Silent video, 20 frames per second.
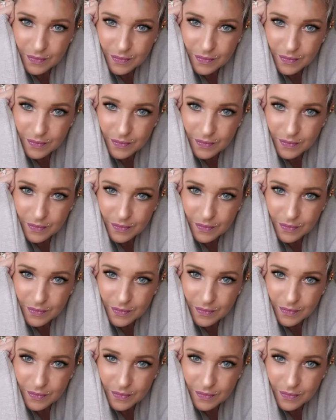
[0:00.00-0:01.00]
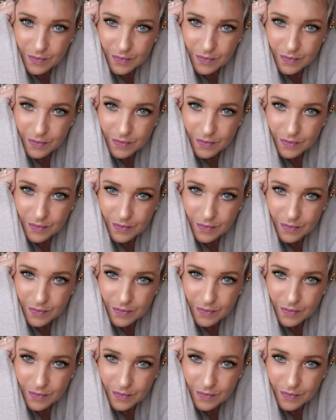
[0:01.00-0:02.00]

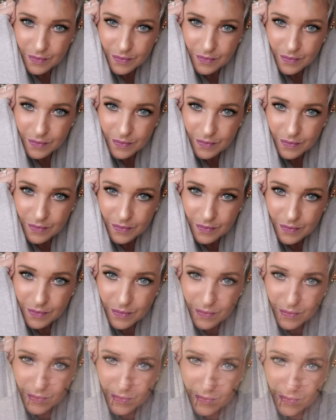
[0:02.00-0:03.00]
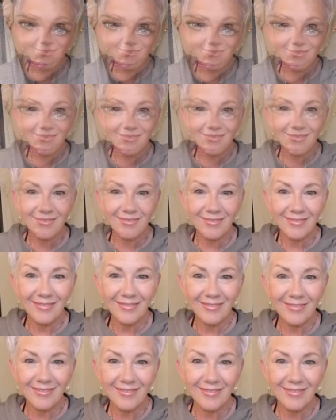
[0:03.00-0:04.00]

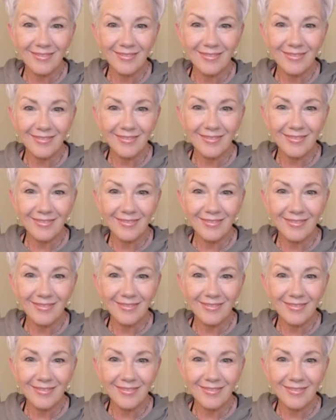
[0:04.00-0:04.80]
Nothing is said.